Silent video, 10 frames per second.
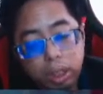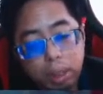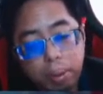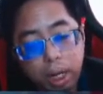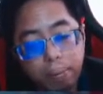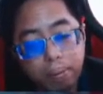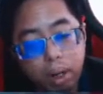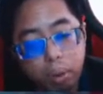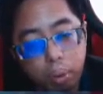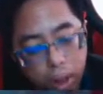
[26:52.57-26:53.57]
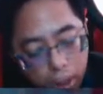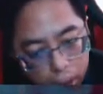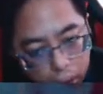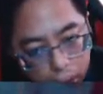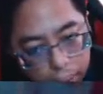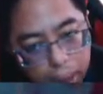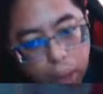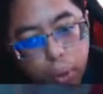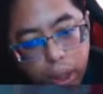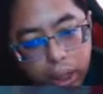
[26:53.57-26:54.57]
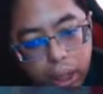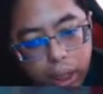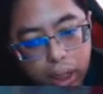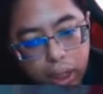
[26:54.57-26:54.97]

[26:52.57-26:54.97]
they become one again.